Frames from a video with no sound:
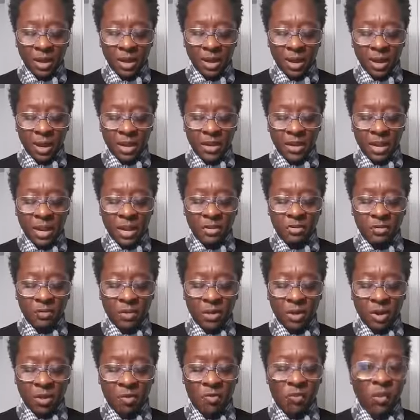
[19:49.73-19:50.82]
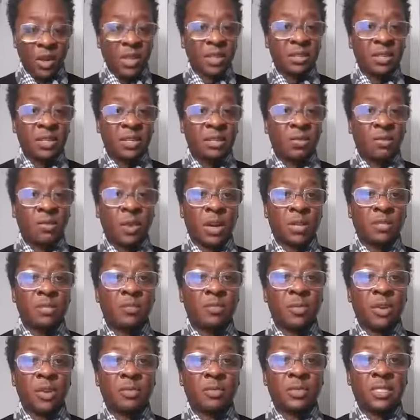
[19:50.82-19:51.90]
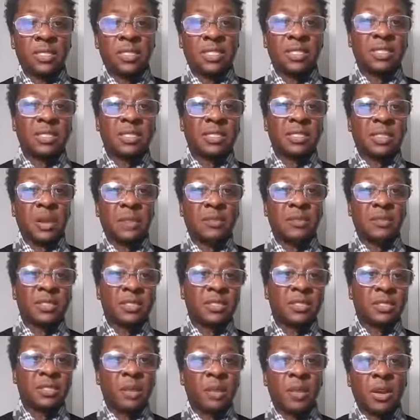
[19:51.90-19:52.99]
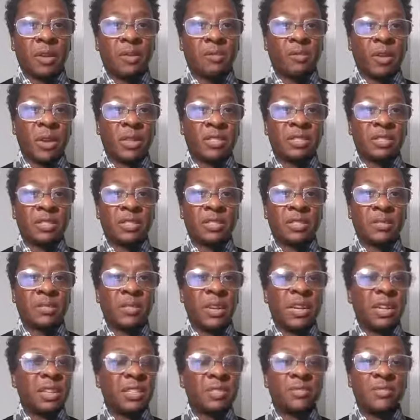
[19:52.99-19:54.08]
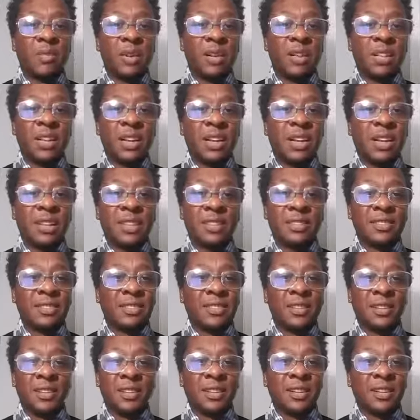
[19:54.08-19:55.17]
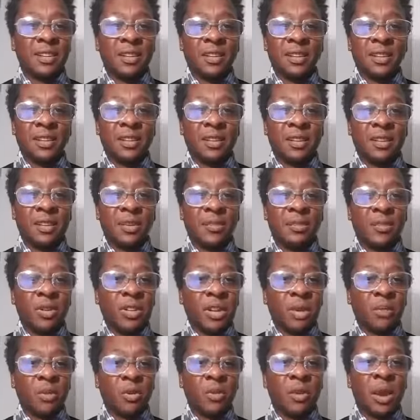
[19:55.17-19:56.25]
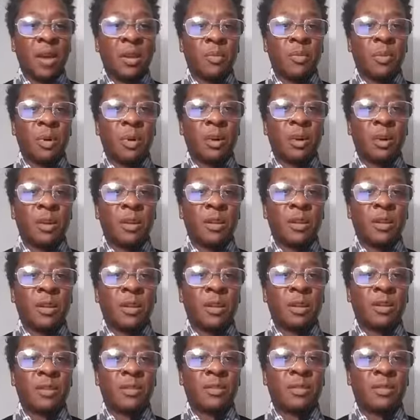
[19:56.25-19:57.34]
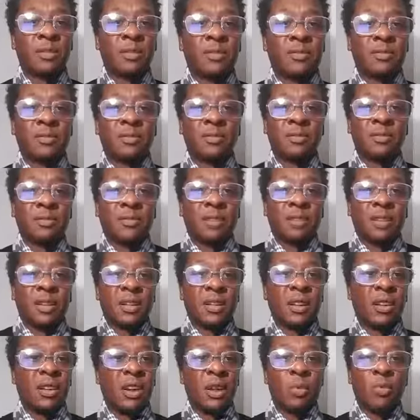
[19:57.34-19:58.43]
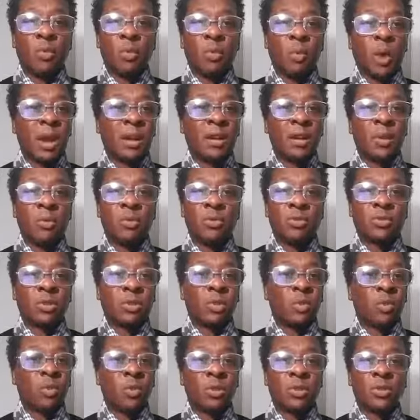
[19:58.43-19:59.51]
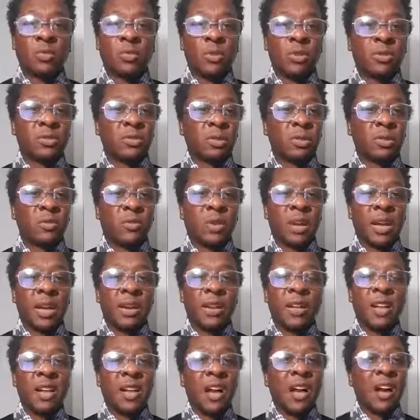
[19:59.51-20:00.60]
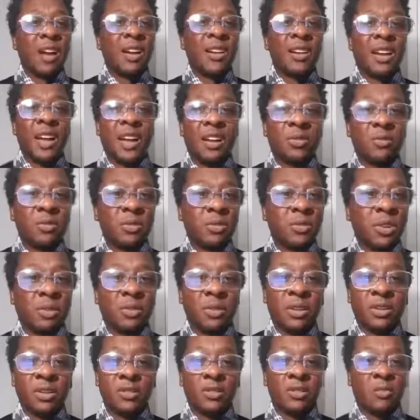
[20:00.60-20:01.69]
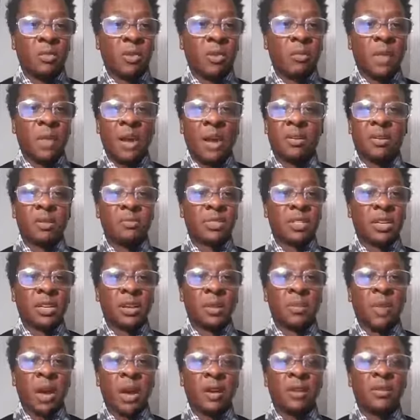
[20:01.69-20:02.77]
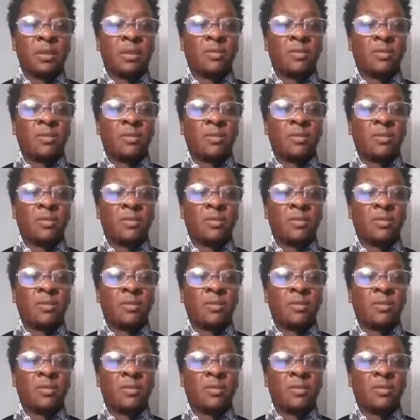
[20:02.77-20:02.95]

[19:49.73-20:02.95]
And yes, we know racism, white supremacy, system, systemic racism, it is what it is. But Democratic Party and liberal, white liberals are the worst person on the planet. All you gotta do is go listen to what Malcolm said about it, the